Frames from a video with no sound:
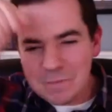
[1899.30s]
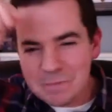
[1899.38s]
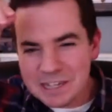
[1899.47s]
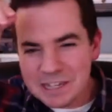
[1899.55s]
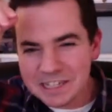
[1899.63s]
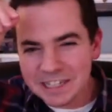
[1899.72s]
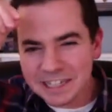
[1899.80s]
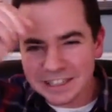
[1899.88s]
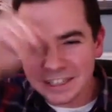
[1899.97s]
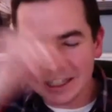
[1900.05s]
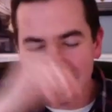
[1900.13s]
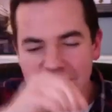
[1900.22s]
peeking,
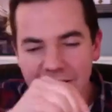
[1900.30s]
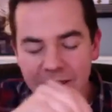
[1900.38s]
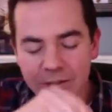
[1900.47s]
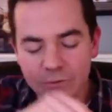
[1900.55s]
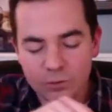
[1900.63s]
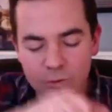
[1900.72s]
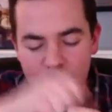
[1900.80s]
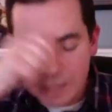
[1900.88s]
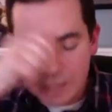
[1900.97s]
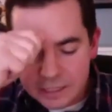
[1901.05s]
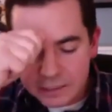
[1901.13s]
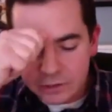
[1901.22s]
like if you
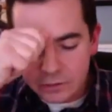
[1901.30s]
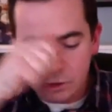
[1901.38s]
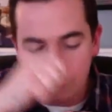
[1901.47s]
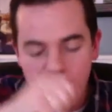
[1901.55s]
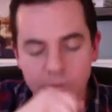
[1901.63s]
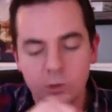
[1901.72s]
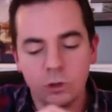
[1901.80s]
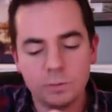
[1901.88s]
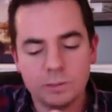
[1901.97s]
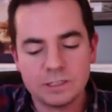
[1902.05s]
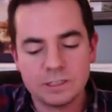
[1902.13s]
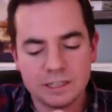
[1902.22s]
peek, you'll hope
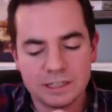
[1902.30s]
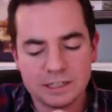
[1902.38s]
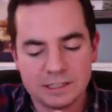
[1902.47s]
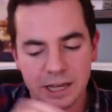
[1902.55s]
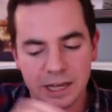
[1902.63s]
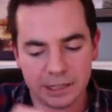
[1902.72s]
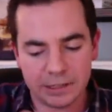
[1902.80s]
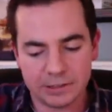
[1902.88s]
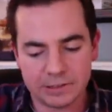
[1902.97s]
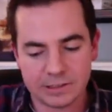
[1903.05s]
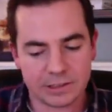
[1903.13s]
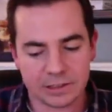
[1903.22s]
to see that it's gone.
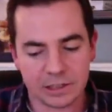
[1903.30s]
It's just like